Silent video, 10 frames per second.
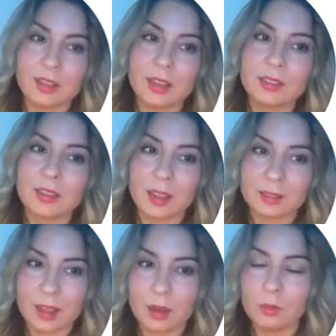Like that's
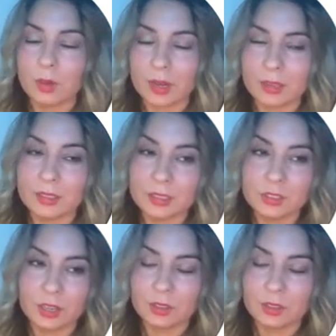how when I teach,